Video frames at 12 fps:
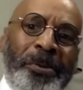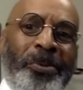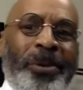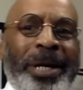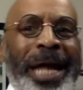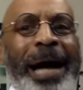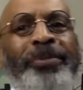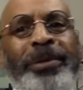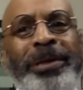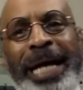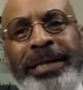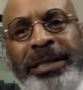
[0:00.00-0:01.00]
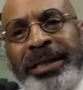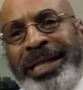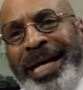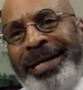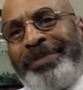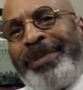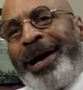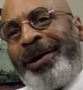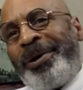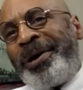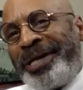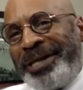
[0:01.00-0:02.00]
What I would like to say to my
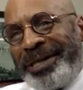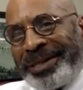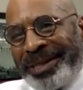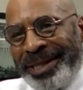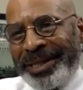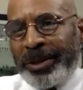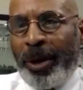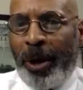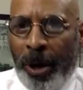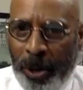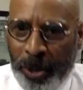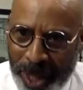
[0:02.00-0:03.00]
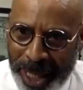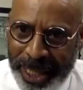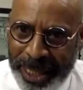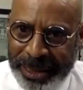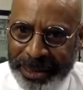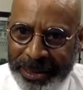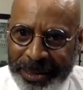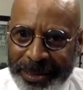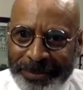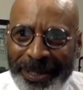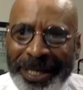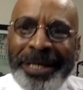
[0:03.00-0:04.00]
audience is always,
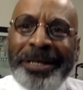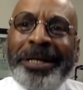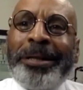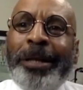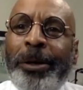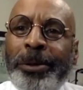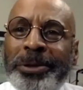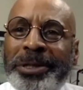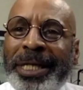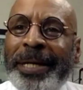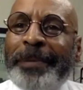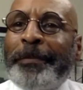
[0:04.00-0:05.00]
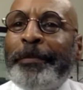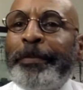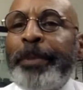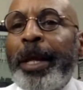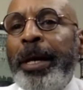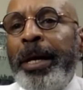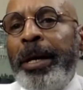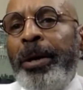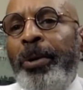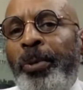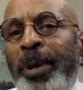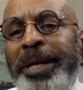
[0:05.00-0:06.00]
in closing,
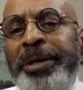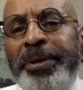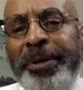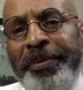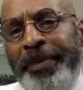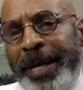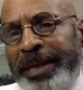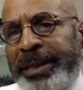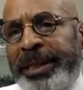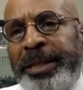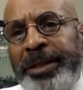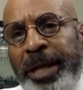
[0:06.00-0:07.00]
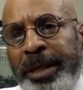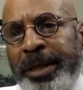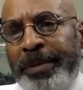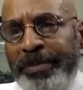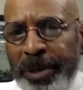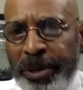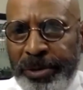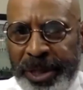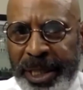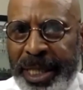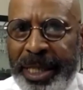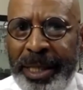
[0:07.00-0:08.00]
when you invest in your
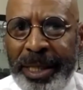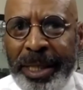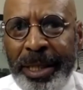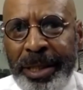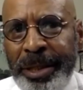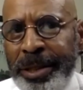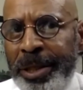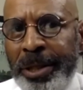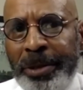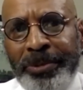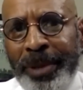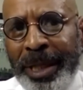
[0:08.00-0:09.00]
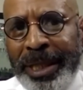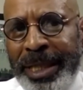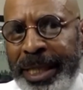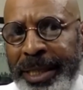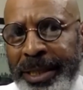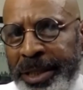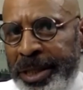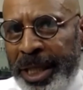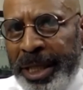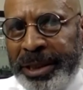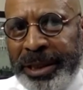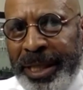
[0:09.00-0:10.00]
community, you're really
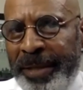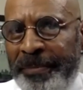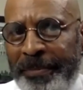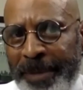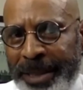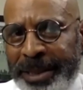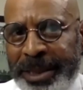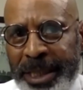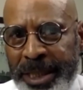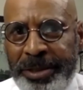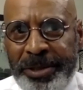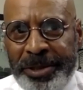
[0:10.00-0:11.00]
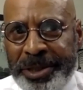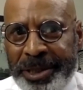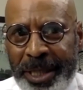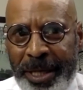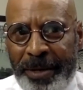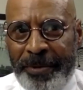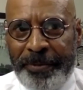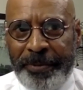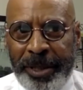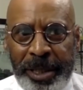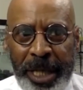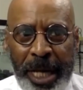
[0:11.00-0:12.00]
just investing in yourself.
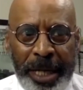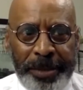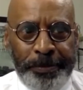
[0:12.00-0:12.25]
Good night.